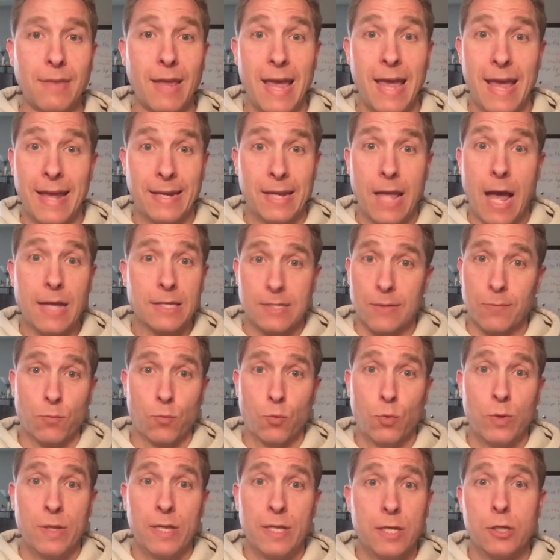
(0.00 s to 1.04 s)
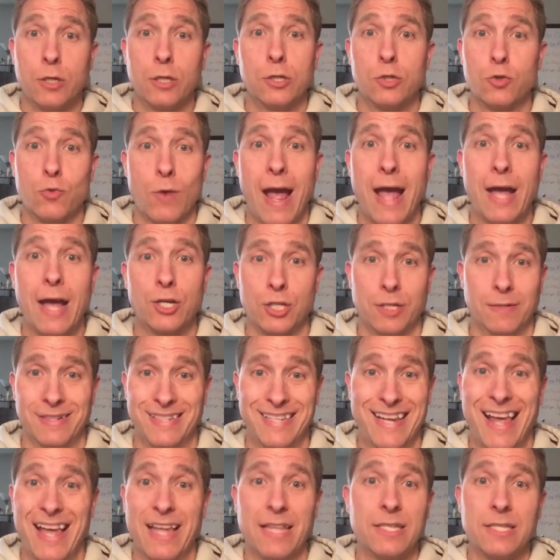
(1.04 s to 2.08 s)
and got some really good traction,
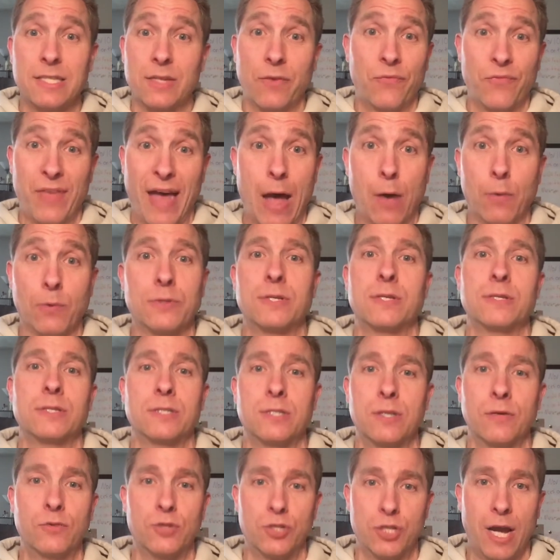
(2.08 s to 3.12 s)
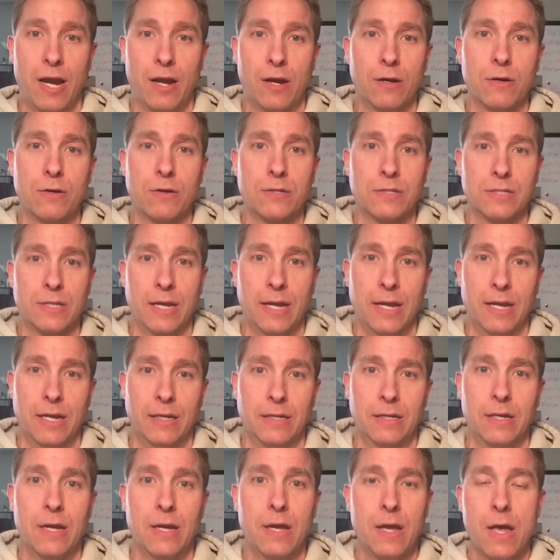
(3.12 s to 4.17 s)
tens of thousands of shares and